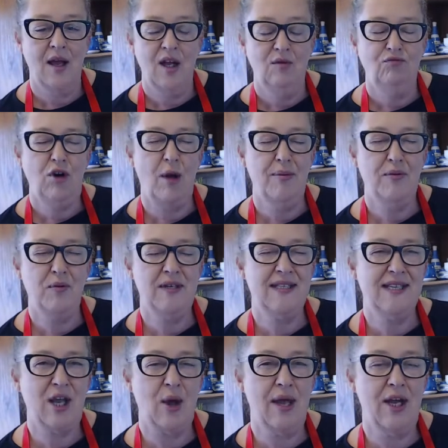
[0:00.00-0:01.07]
Robert, what's
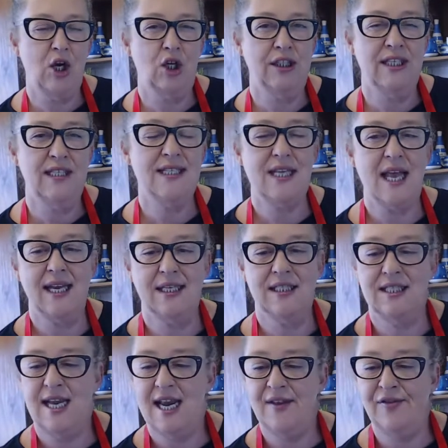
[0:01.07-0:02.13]
going on? It's like
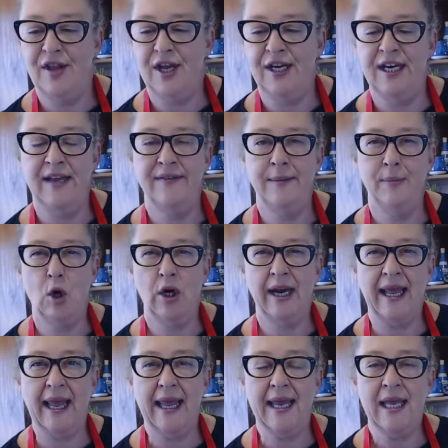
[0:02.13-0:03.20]
10:30 in the
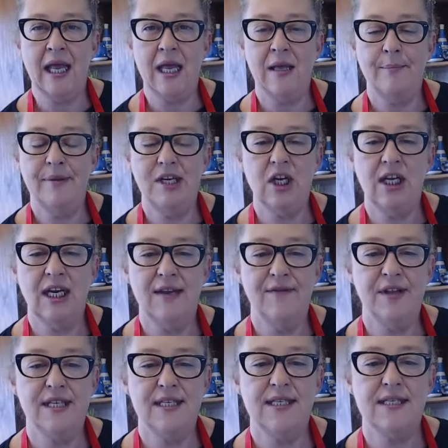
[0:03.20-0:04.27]
morning here. A bit early for
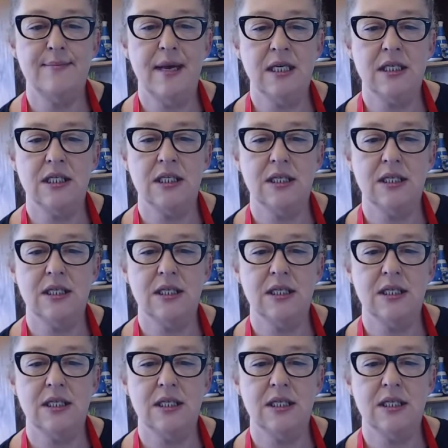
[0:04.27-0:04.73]
this smut.